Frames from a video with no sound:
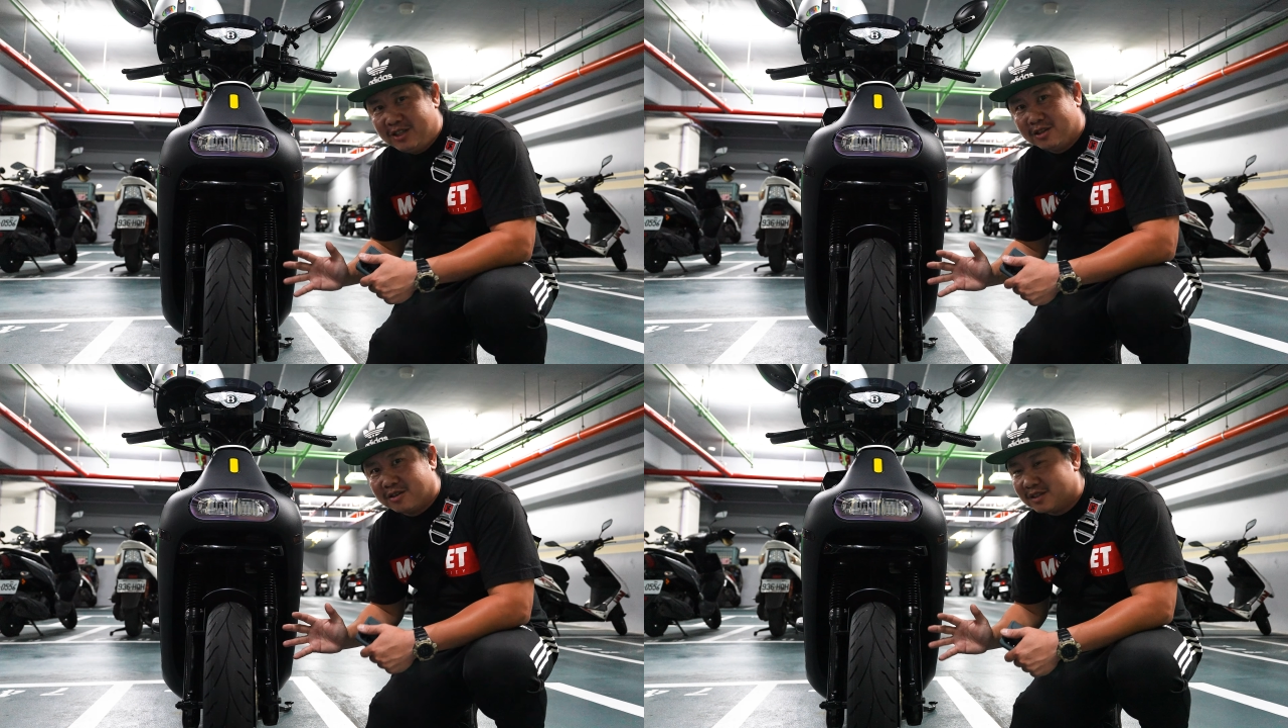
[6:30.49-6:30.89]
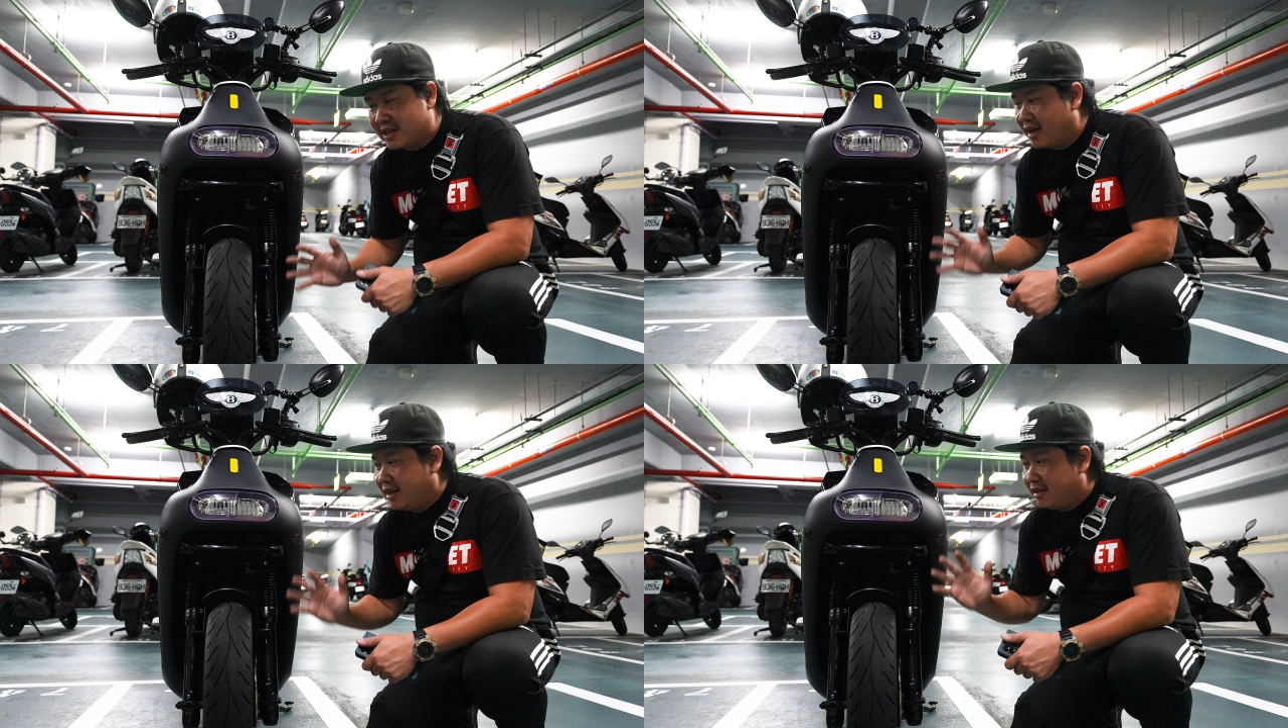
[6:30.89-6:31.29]
years,
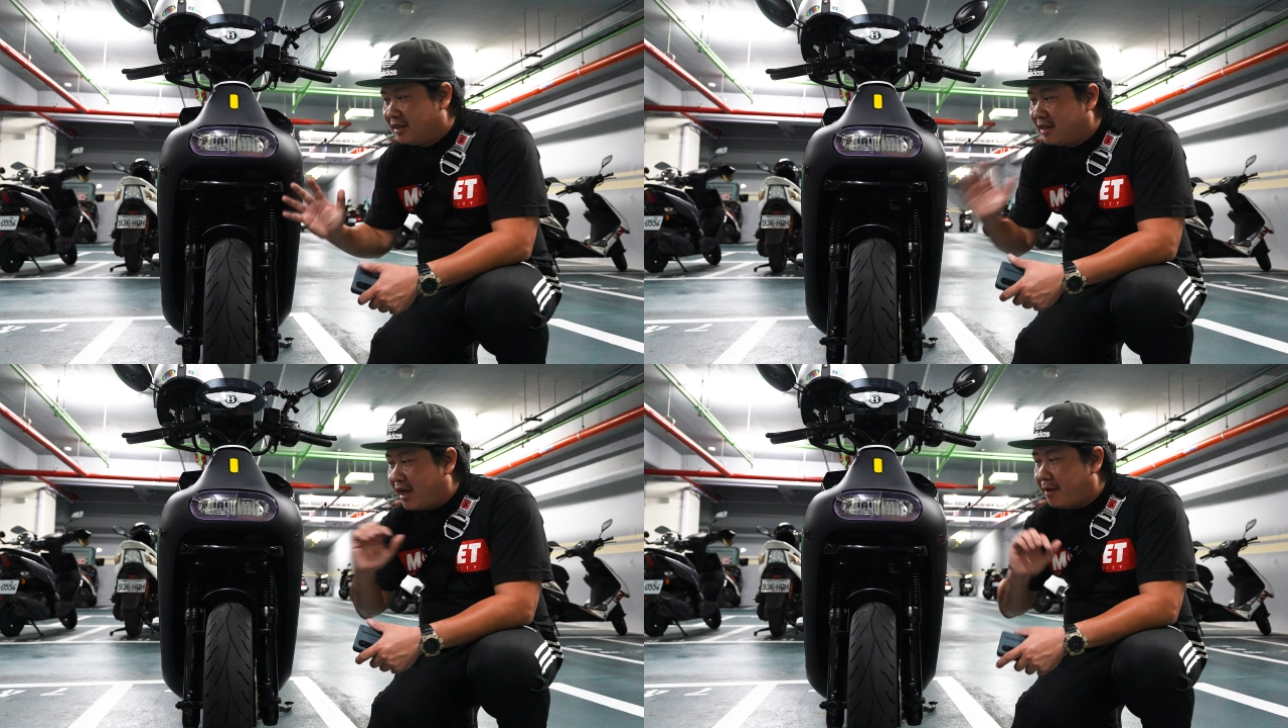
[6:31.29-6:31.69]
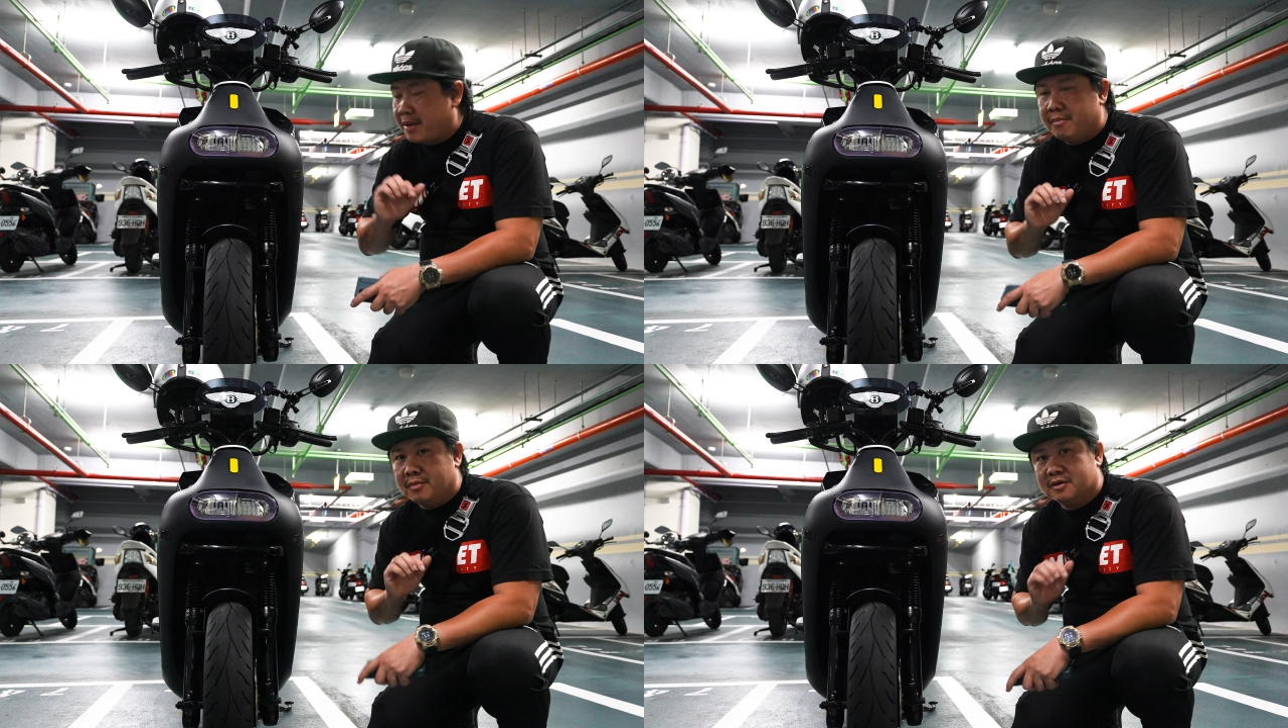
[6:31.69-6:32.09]
that they have
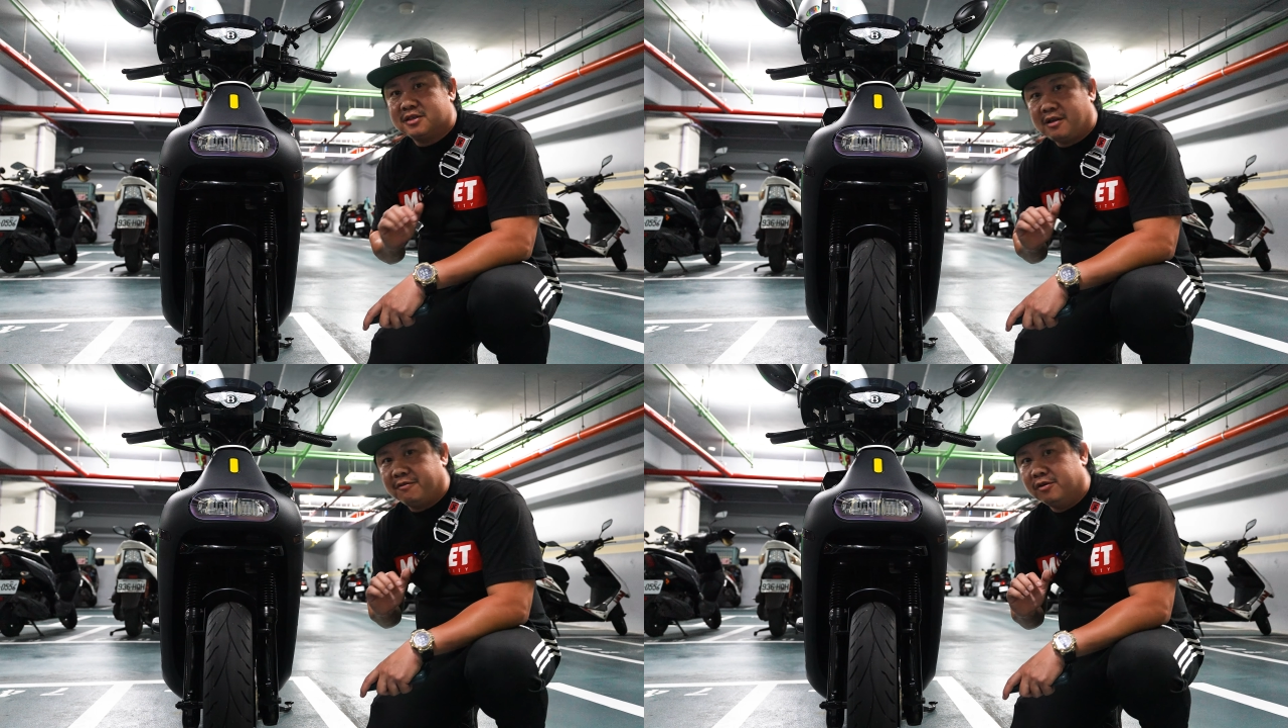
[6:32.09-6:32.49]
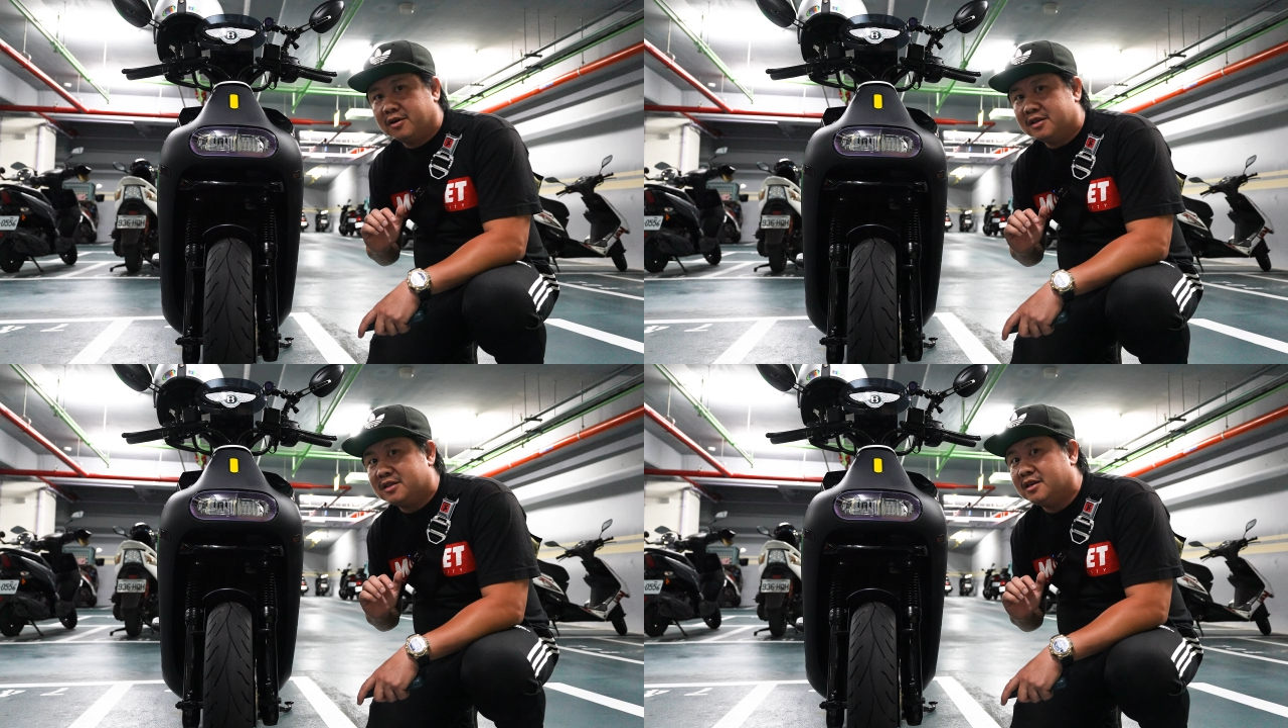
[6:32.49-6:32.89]
been mostly
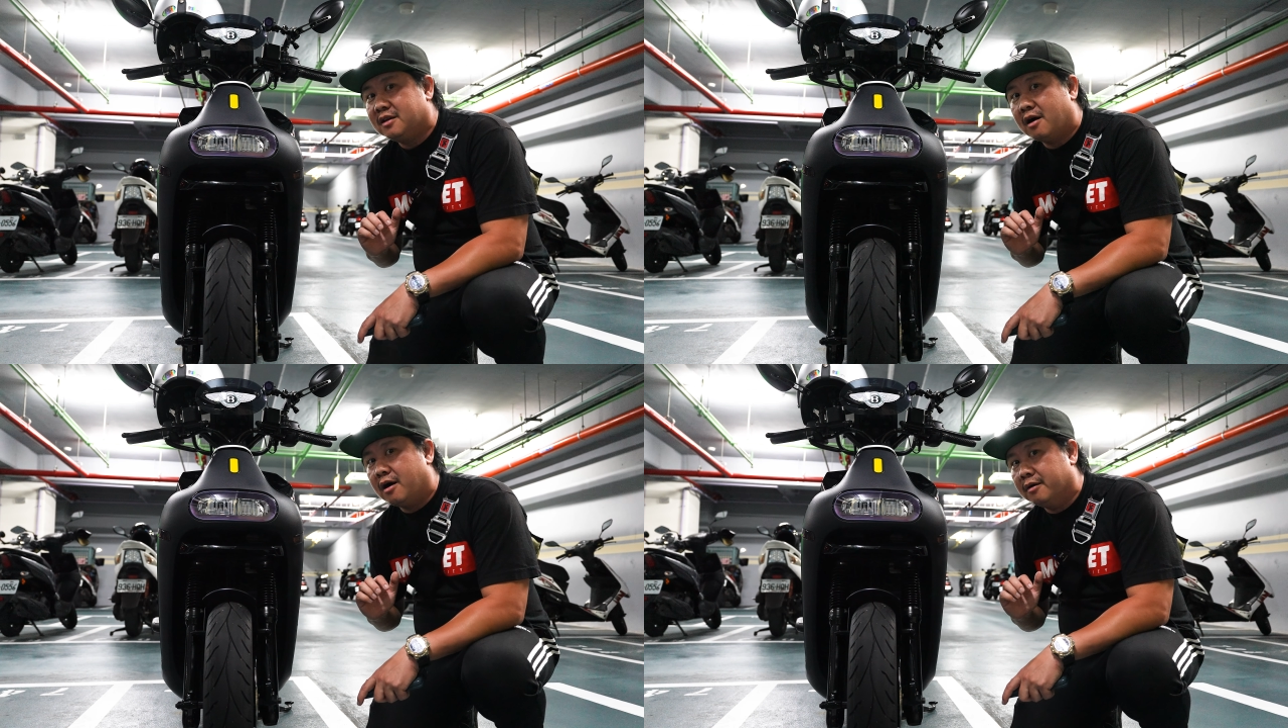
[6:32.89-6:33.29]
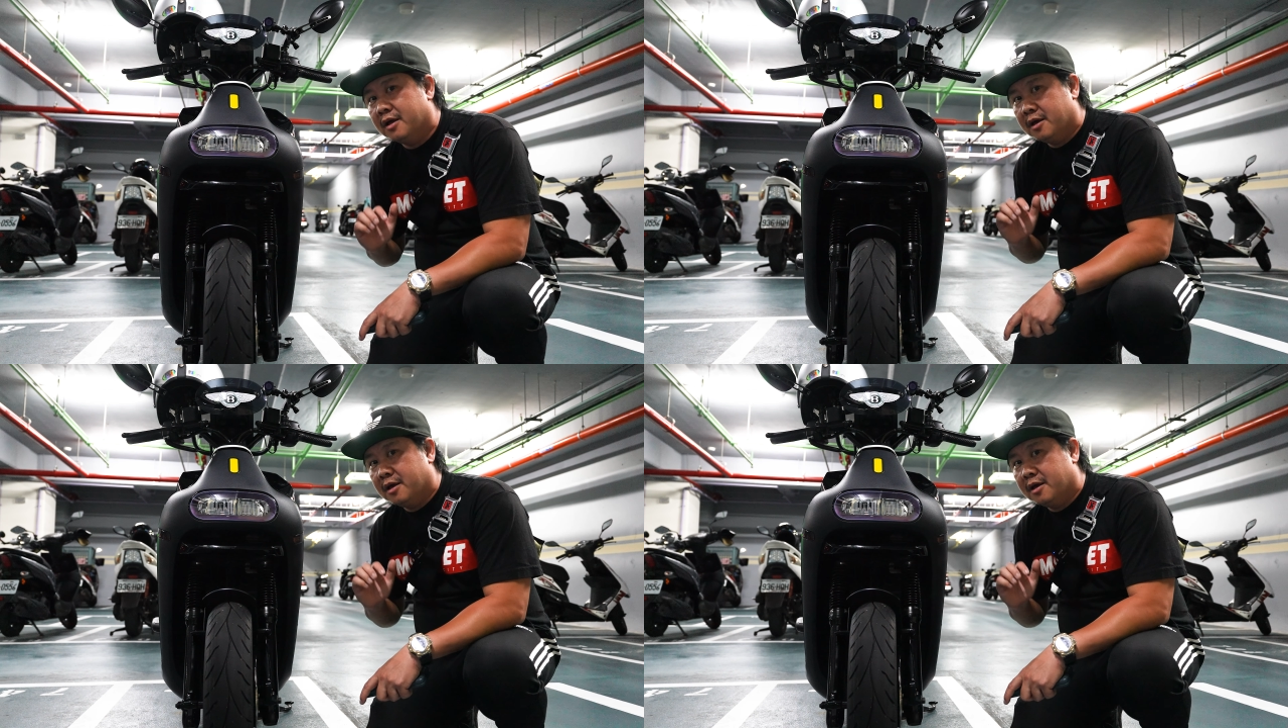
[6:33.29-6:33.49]
focusing on